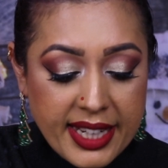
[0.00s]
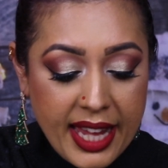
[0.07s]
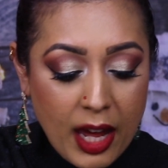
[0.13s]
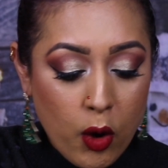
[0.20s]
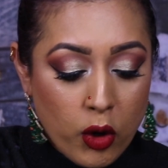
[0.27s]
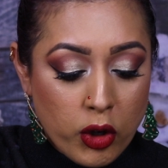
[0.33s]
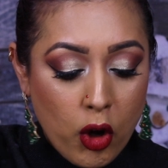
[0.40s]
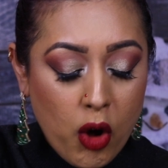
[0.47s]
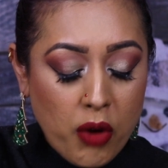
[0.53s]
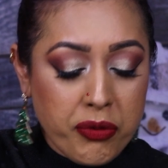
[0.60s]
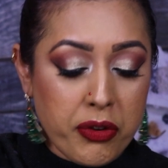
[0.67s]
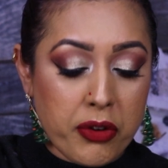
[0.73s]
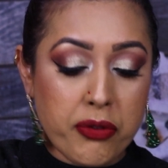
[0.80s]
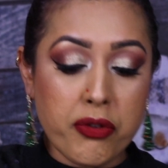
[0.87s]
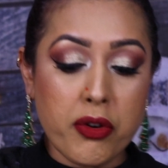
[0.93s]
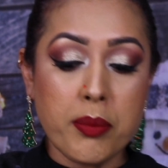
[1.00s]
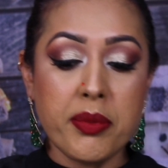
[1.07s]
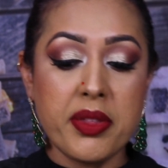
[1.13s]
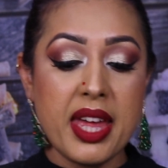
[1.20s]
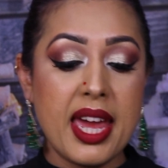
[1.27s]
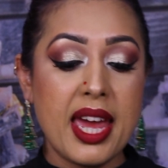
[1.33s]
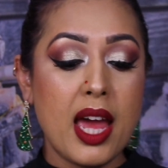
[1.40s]
get on offer from
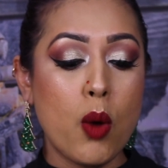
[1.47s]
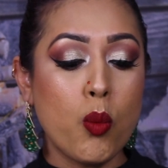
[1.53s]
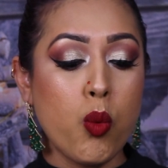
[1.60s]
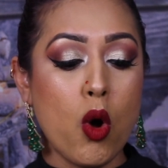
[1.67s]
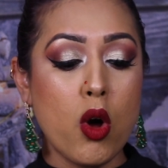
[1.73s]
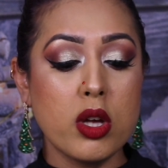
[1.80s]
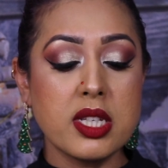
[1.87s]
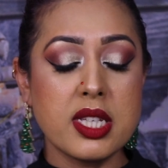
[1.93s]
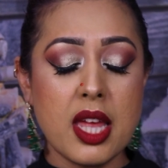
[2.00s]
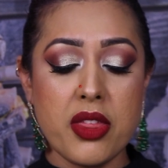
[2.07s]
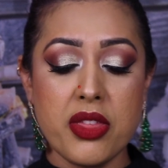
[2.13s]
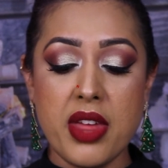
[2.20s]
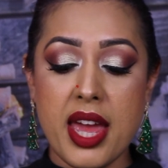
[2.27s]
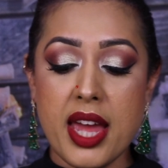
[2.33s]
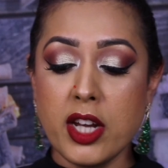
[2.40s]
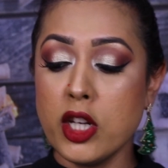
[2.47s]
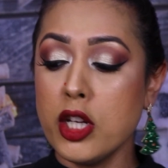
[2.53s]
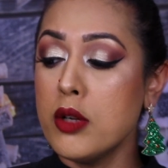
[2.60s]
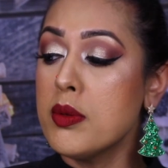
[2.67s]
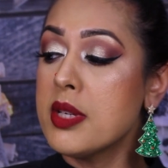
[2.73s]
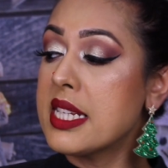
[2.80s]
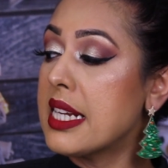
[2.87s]
there was their
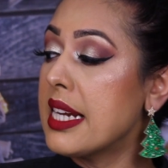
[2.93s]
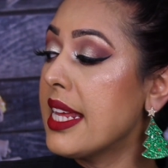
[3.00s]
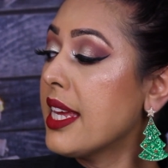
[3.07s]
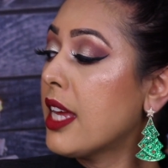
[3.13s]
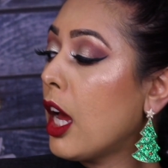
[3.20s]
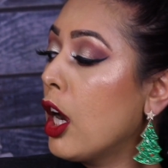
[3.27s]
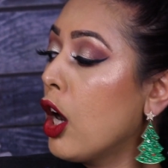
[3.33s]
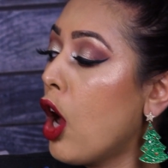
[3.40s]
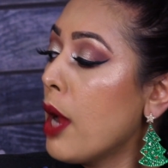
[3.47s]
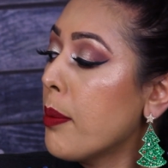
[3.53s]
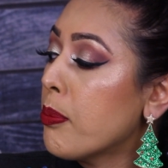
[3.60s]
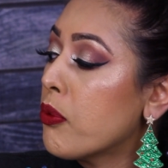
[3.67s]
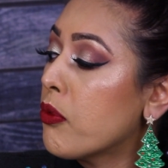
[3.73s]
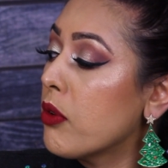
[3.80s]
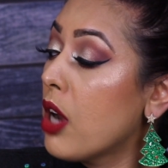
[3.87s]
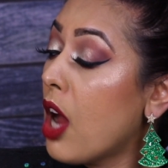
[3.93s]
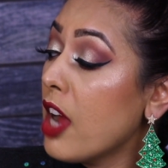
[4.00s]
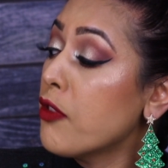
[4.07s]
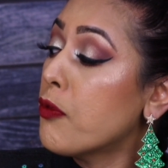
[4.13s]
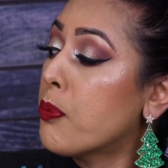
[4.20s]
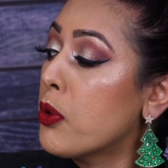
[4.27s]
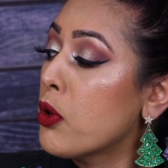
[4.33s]
new Sleek Life,
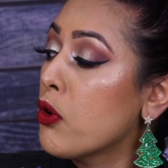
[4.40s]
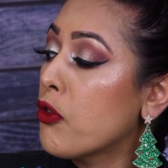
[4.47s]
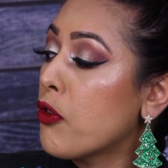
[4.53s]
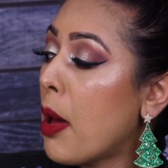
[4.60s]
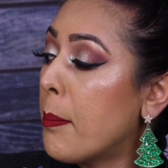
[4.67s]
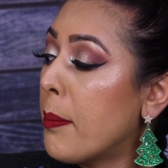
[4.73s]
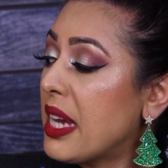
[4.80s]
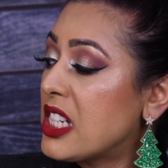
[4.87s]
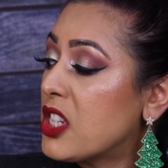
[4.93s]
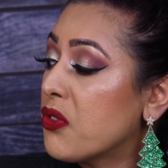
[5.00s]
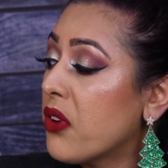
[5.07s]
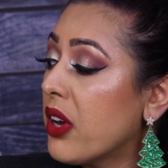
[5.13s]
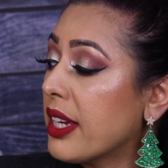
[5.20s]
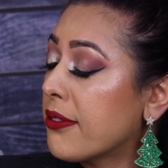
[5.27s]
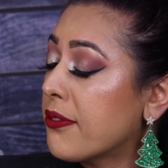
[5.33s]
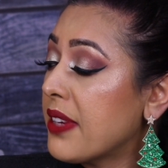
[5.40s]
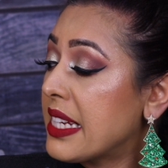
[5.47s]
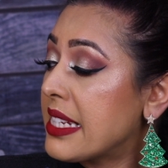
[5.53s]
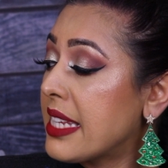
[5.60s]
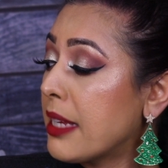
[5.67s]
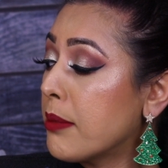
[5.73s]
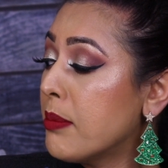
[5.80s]
Life Proof Mattifying
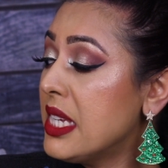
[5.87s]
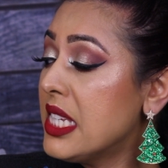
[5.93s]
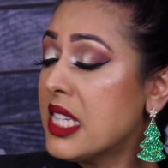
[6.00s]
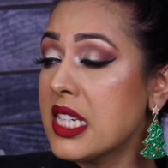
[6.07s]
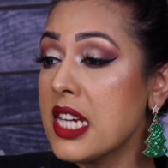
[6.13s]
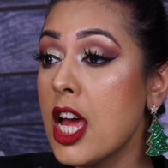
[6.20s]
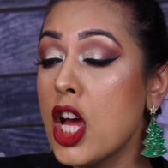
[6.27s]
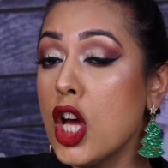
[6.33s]
Fixing Mist